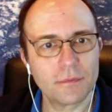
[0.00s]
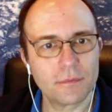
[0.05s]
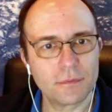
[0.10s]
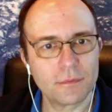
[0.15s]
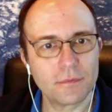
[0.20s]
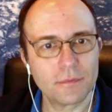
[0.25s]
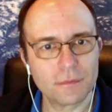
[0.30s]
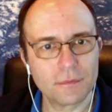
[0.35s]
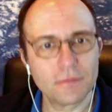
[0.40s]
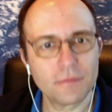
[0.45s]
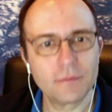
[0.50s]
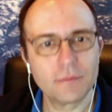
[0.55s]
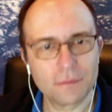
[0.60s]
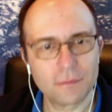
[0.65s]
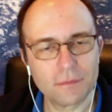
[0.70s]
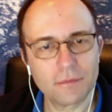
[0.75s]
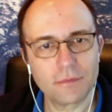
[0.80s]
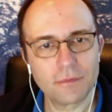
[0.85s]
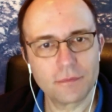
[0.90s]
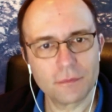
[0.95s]

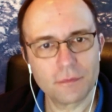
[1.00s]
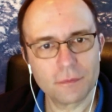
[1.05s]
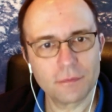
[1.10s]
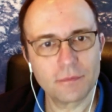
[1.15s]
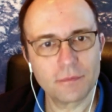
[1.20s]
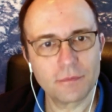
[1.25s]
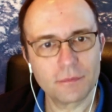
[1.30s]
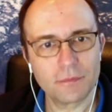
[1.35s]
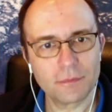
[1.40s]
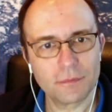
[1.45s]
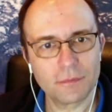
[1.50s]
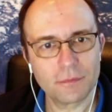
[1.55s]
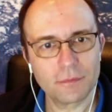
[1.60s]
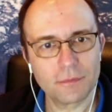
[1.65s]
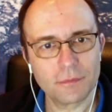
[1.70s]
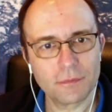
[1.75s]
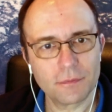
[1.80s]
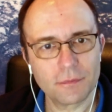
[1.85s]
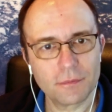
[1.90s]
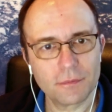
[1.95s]

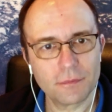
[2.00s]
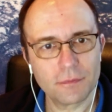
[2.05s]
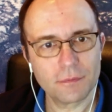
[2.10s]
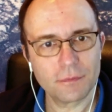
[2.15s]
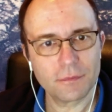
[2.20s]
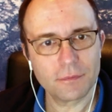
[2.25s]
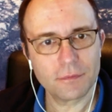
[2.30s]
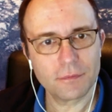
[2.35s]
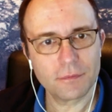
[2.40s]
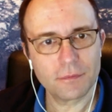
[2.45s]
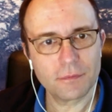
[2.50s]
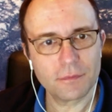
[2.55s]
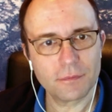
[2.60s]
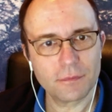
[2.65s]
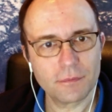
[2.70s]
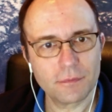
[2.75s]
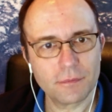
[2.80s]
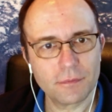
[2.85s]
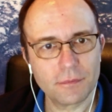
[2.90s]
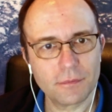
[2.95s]

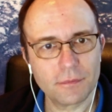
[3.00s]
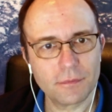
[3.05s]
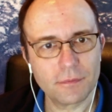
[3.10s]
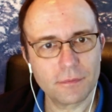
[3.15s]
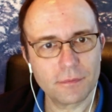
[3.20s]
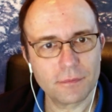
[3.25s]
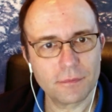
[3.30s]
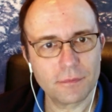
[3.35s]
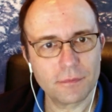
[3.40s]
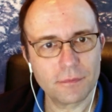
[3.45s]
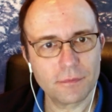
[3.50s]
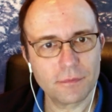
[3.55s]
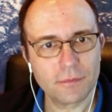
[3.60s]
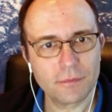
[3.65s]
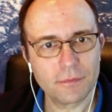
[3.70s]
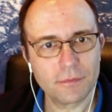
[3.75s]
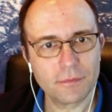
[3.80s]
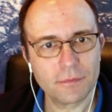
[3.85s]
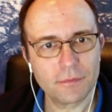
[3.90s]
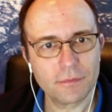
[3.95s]

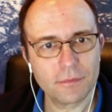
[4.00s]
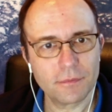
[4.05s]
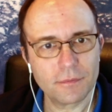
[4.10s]
No words are spoken by the person on screen.